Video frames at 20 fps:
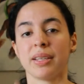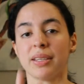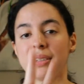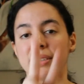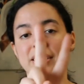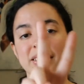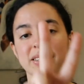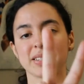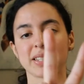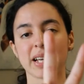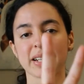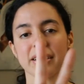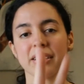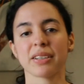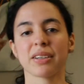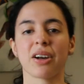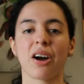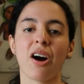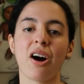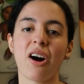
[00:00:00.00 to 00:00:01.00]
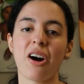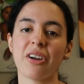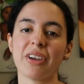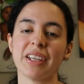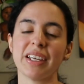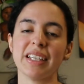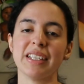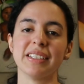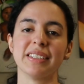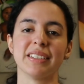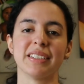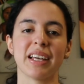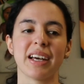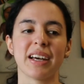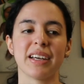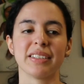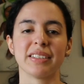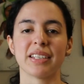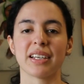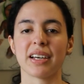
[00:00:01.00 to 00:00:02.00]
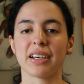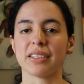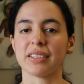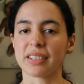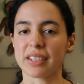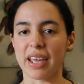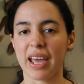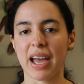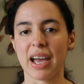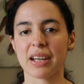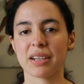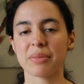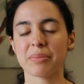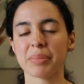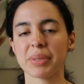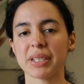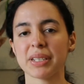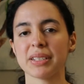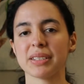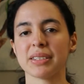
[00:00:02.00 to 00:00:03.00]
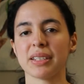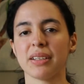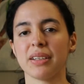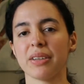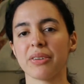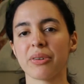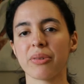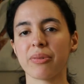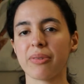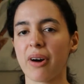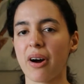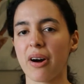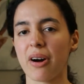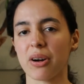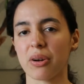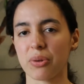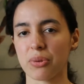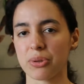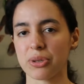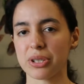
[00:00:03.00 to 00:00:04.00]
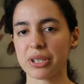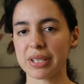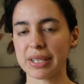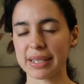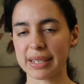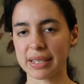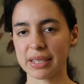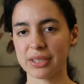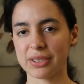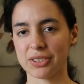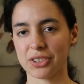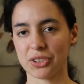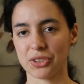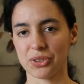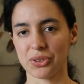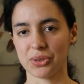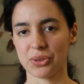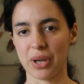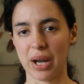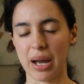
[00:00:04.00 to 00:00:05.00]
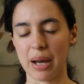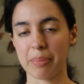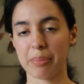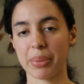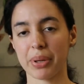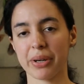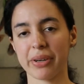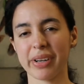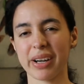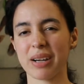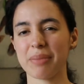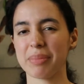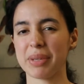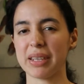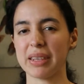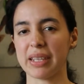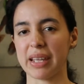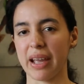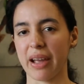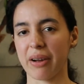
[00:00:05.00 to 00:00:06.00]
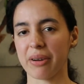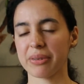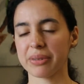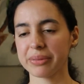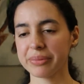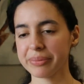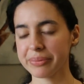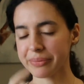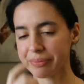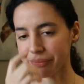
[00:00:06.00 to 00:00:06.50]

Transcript: The second con is that the canopy is a little awkward to put up and down